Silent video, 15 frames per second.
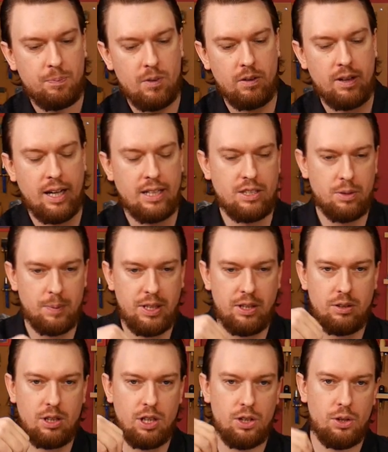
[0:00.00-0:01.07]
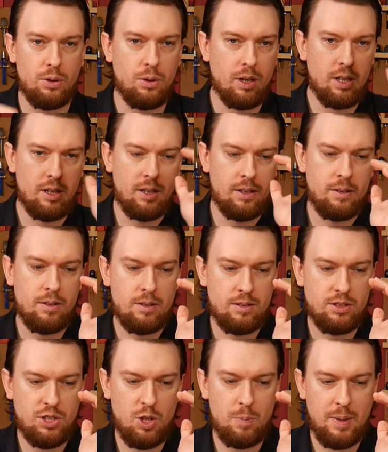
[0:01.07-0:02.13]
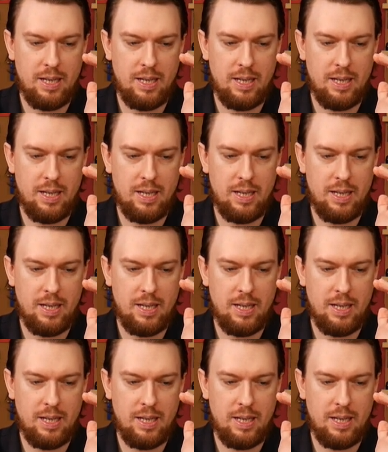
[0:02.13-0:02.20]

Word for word: okay, so when you glue two